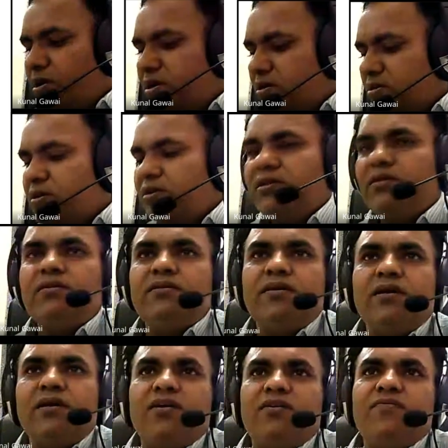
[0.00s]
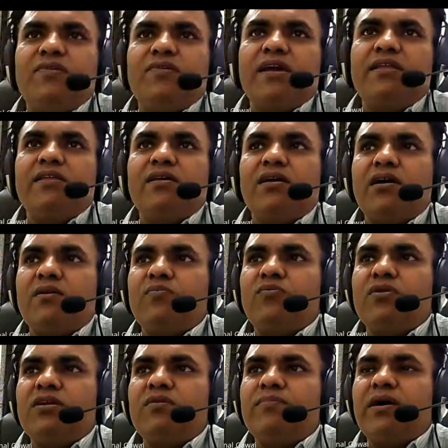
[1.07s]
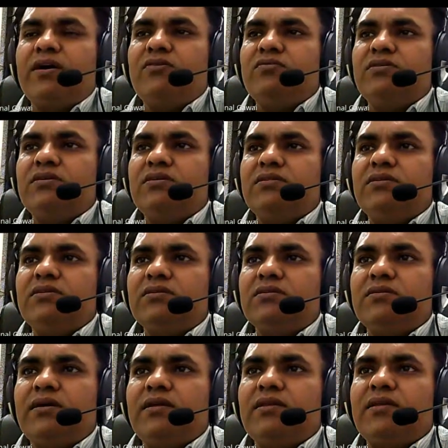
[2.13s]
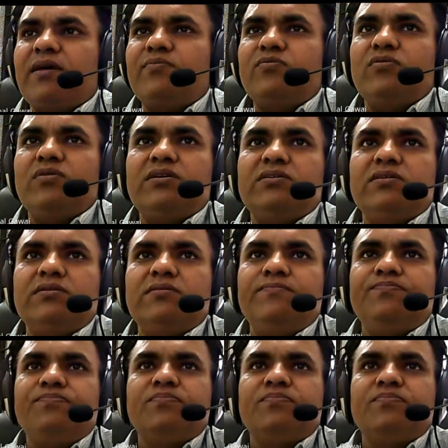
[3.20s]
addition we can incorporate by using this encapsulation.